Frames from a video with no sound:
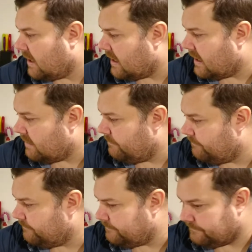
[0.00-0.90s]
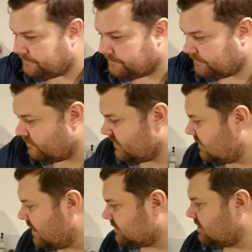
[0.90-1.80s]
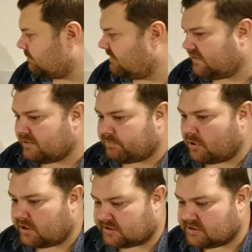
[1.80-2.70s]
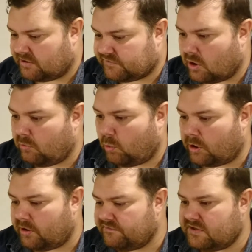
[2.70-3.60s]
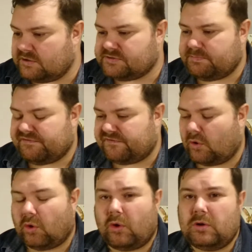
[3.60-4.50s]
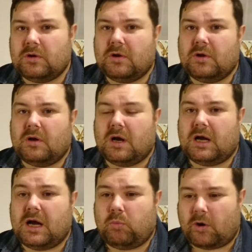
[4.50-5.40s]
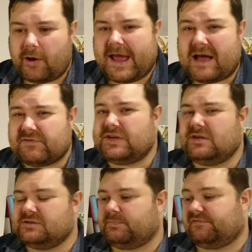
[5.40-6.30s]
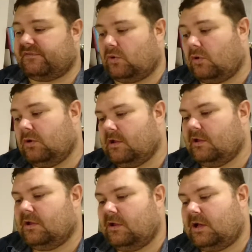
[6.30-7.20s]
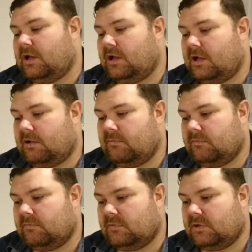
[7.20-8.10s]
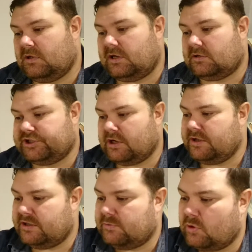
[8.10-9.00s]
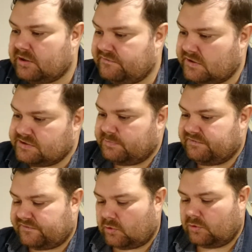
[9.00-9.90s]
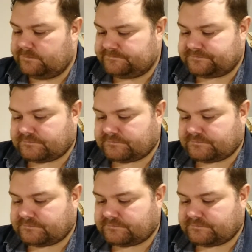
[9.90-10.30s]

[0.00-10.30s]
A couple of other products I've got. One I've used before, one I haven't used before. And I'll show you the one I've used before.